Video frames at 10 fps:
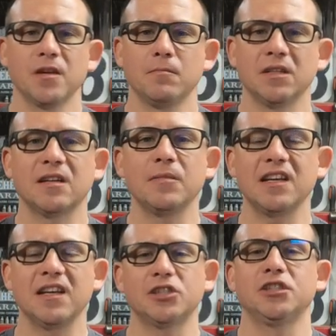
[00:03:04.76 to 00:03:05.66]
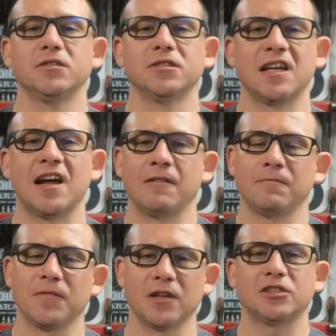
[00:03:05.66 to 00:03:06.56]
But some of the issues
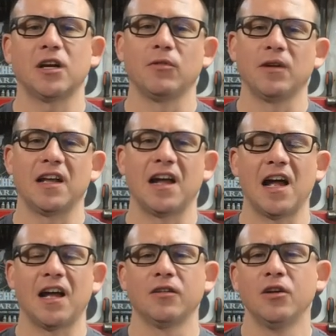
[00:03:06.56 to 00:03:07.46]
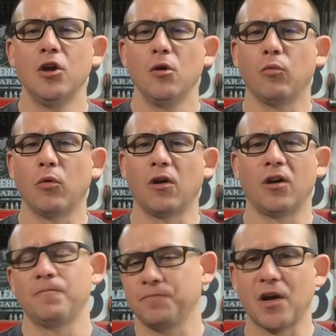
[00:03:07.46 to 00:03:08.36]
that the Shovelhead had
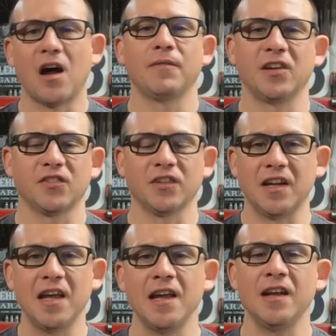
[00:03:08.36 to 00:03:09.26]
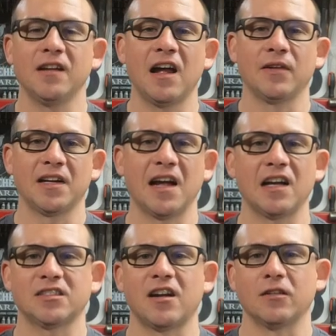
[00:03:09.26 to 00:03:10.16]
were obviously heat, having
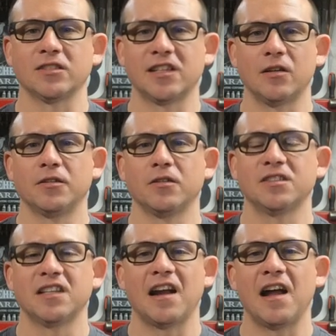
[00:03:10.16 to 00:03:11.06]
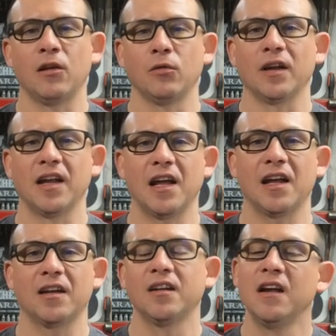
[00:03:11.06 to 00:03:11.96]
cast iron cylinders and that alloy
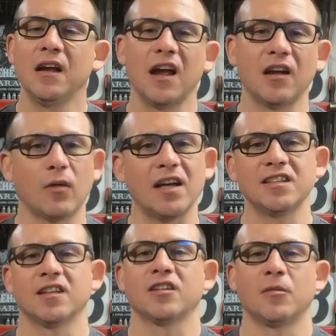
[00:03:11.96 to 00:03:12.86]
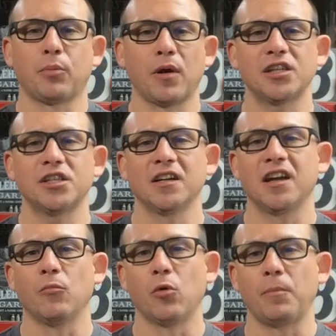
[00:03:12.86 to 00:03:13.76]
head, and raising the compression to
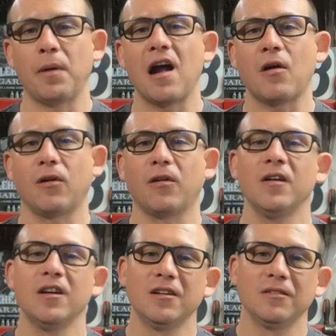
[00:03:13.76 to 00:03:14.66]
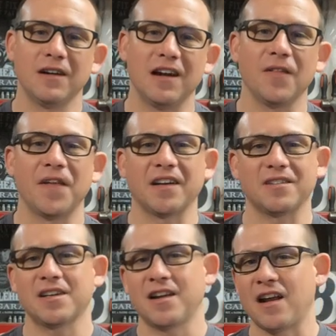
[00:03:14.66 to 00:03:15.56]
get more power. Well,
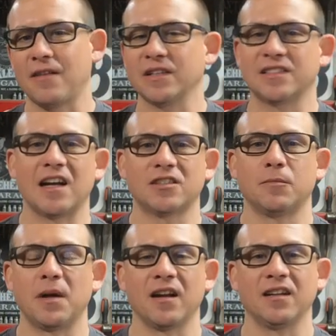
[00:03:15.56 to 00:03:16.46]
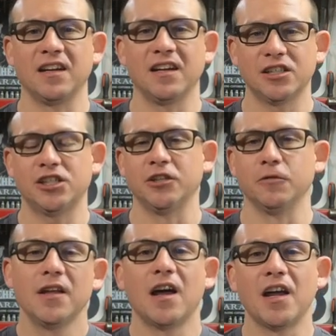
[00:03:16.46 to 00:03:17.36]
that kind of exacerbated the
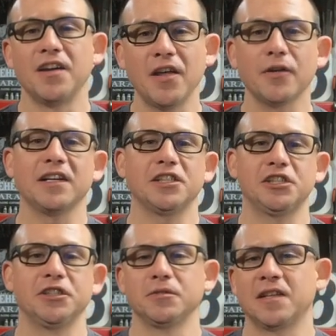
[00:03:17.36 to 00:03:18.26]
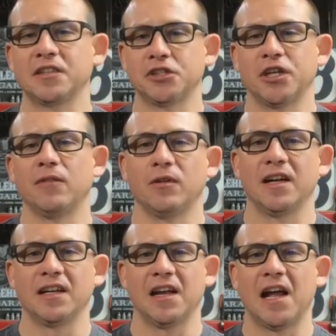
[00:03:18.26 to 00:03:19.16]
issue. Another issue that the
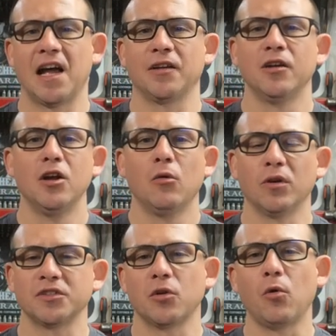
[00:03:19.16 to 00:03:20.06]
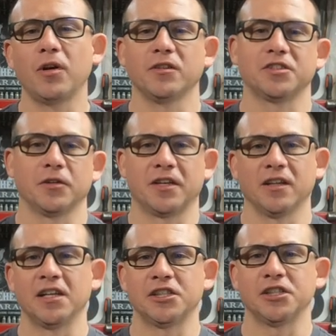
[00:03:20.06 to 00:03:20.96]
Shovelhead had was oil
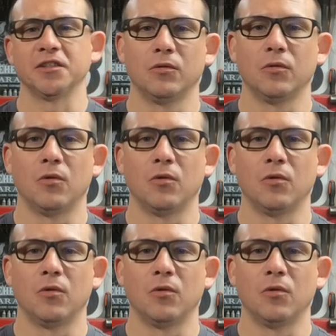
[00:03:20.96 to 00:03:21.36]
circulation.